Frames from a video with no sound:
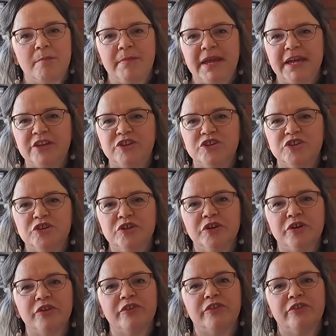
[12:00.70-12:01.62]

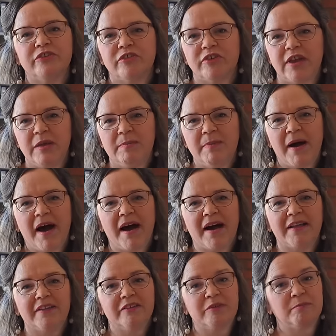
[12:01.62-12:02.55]
pitchers,
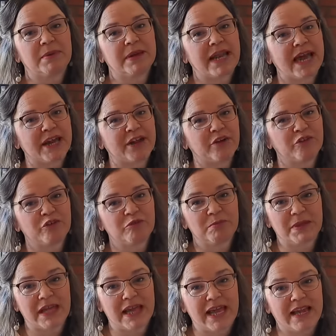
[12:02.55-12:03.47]
teapots, platters,
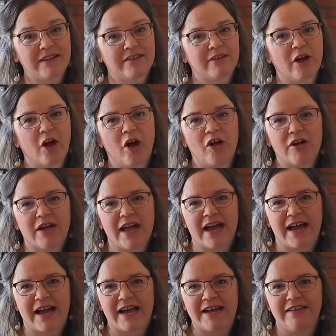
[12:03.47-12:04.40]
plates, all
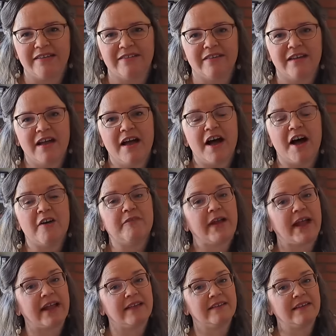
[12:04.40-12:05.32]
kinds
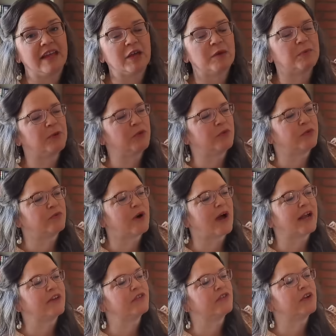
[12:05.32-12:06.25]
of antique blue and
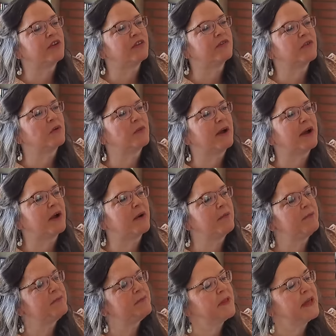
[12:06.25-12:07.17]
white transferware.
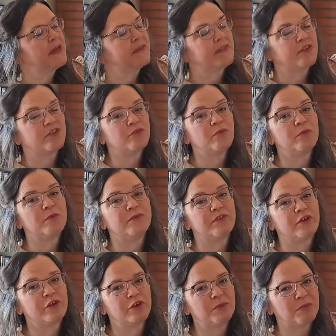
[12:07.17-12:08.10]
This one was
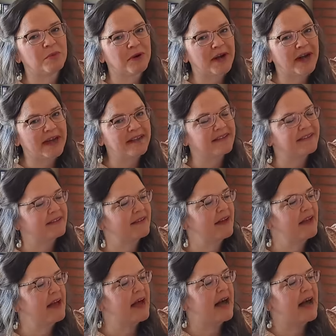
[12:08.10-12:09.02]
a good price.
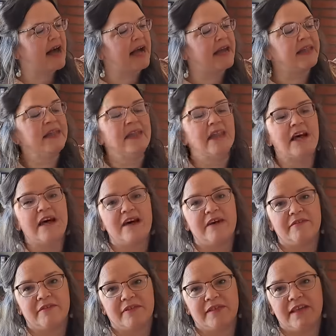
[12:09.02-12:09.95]
I
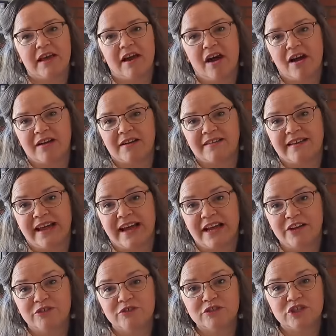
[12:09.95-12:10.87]
love the
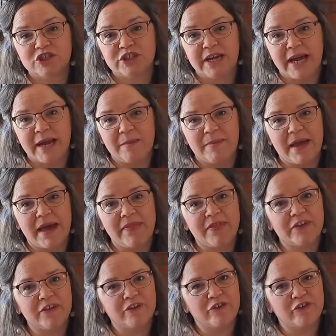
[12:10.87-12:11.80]
octagonal shape and
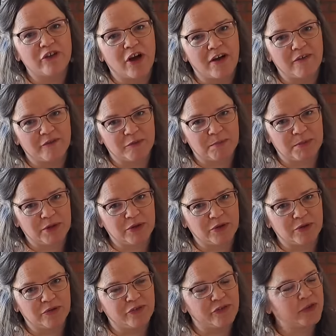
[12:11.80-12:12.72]
the soft
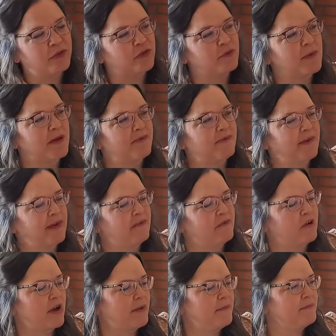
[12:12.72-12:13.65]
blues. Those are my
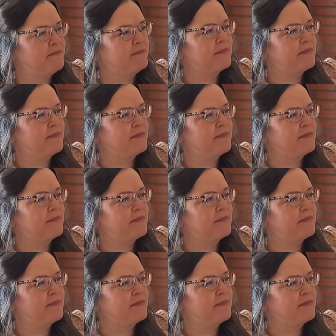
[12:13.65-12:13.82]
favorite.